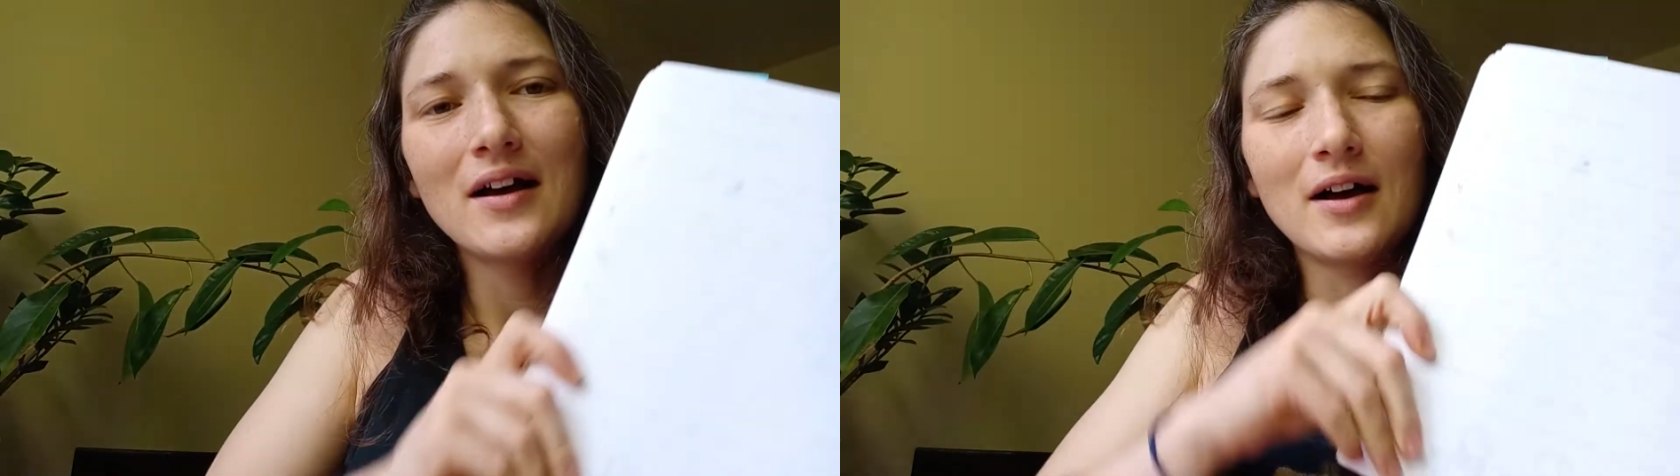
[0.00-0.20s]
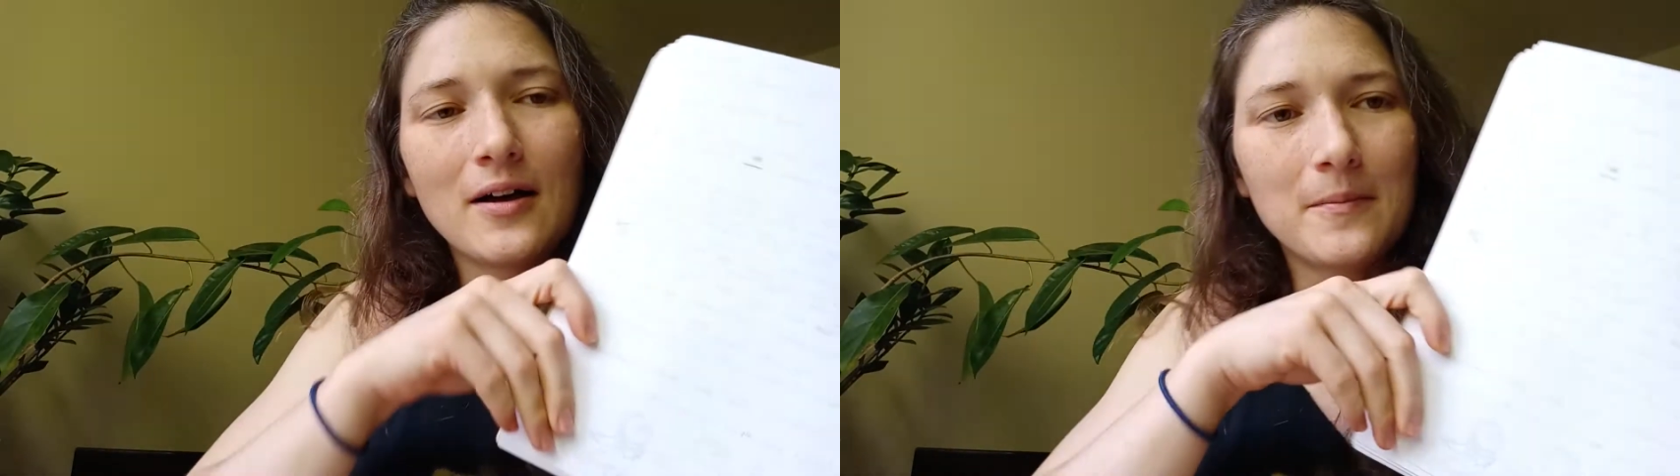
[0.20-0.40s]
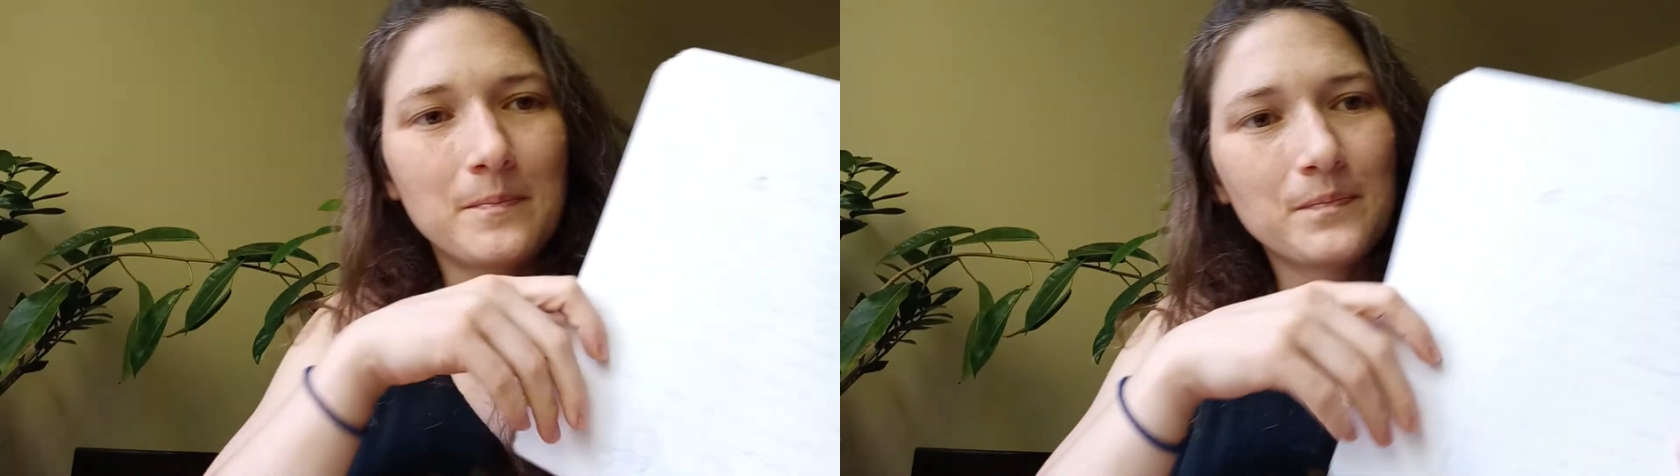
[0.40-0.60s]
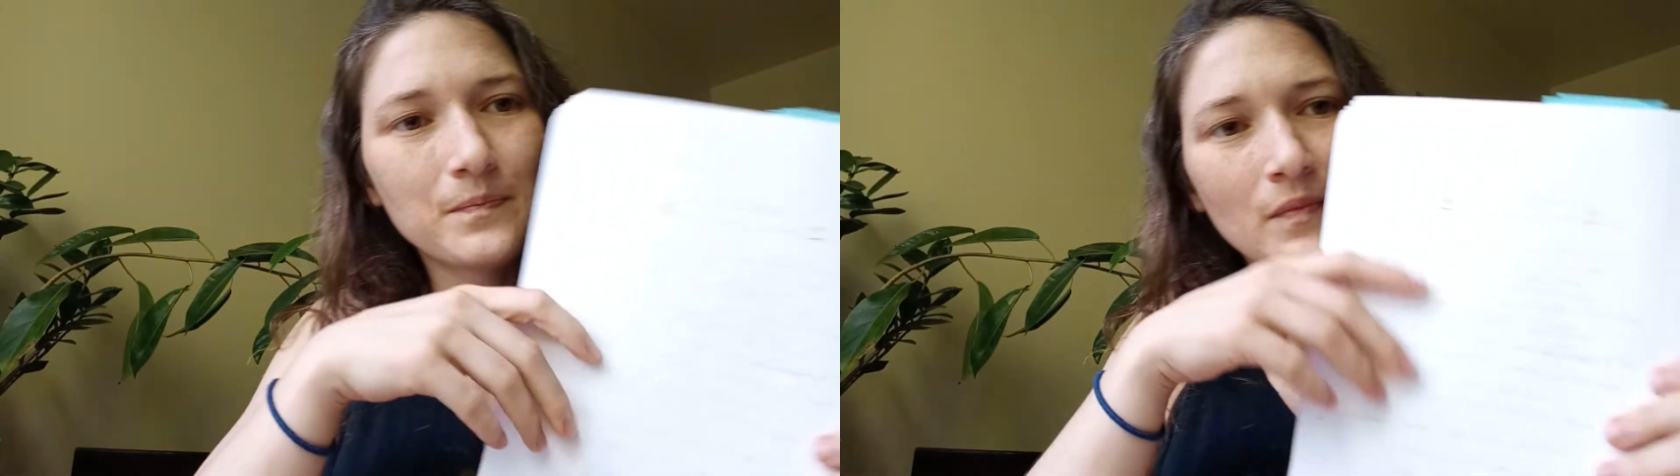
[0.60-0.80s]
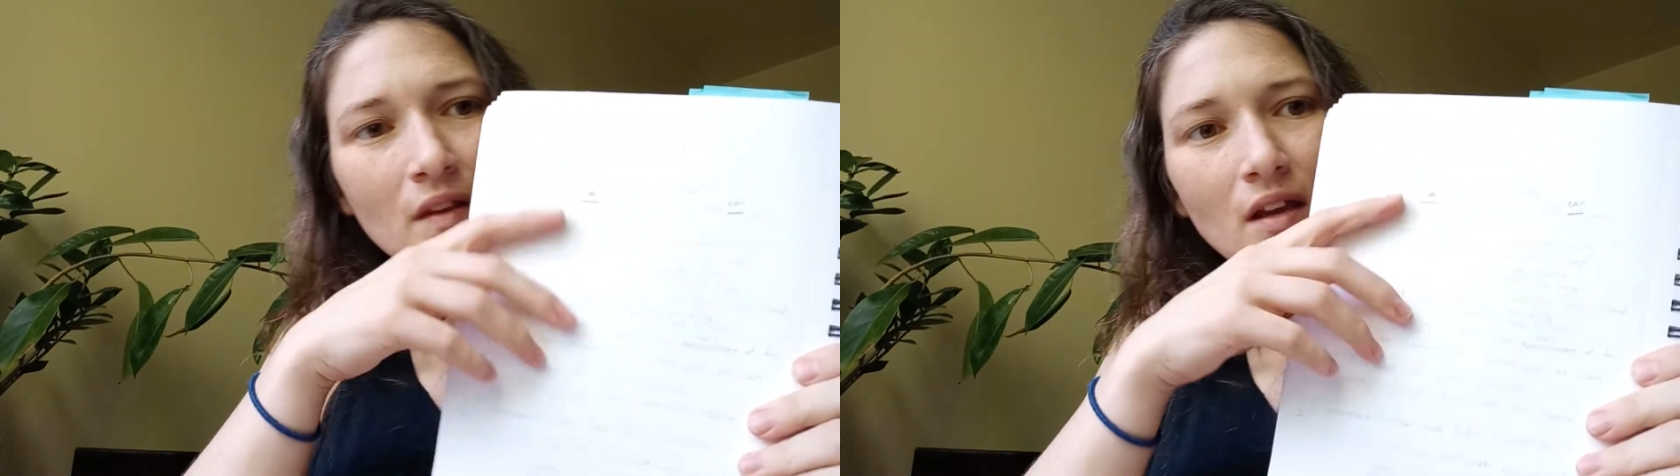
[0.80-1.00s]

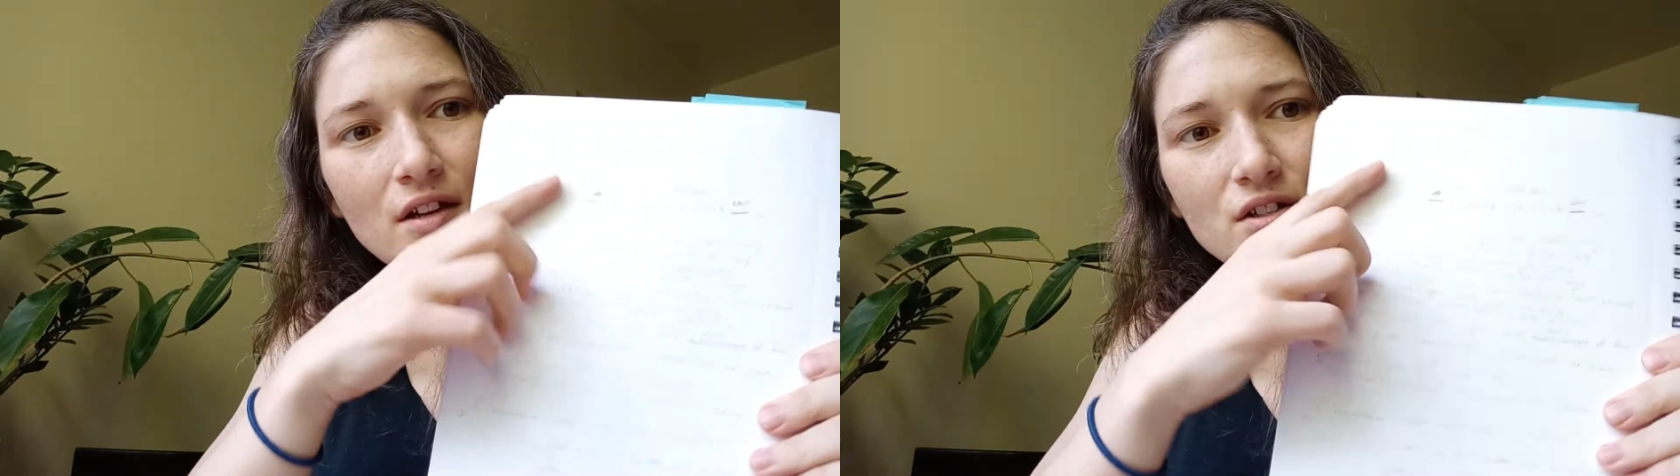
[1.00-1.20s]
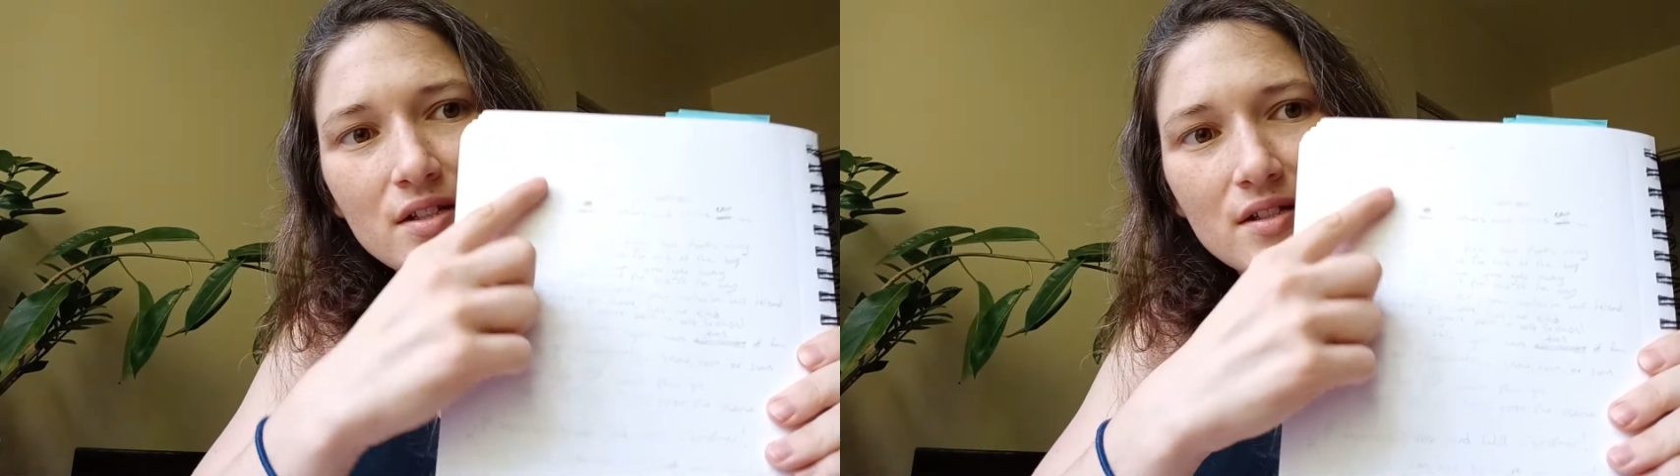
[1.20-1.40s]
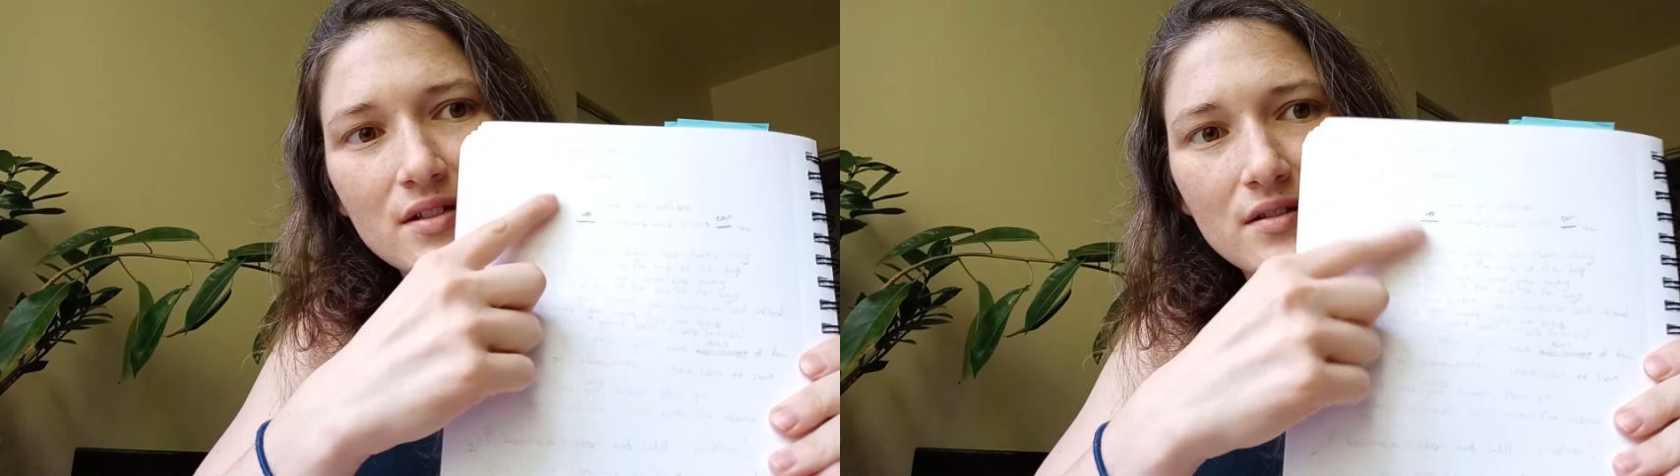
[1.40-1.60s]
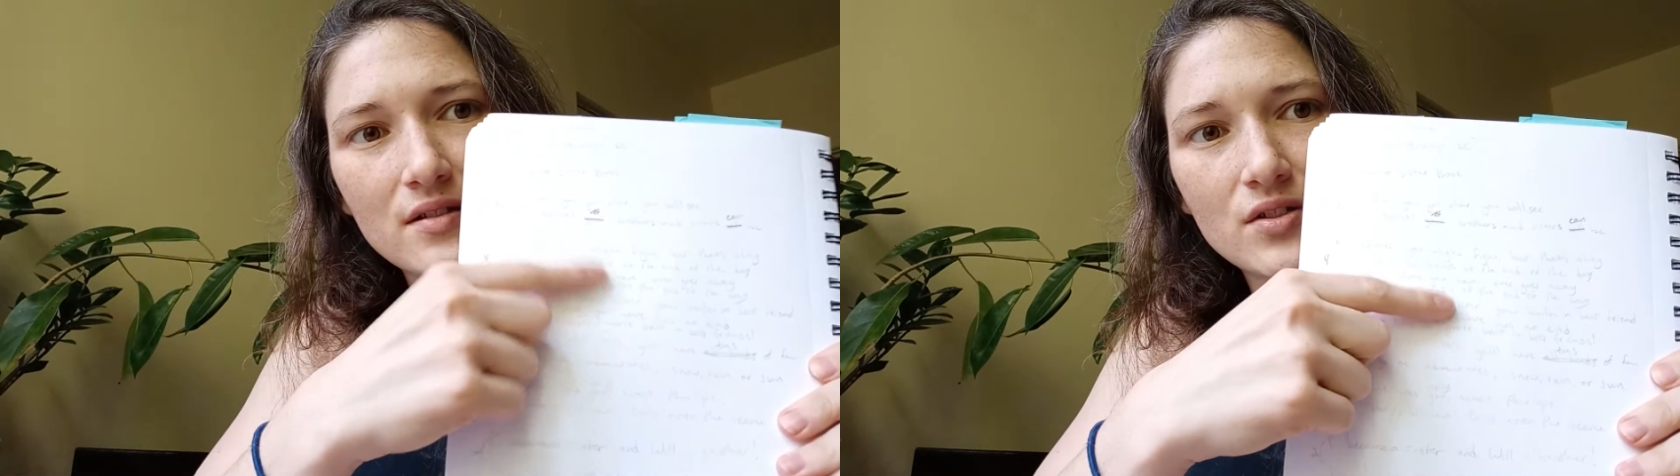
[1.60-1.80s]
I just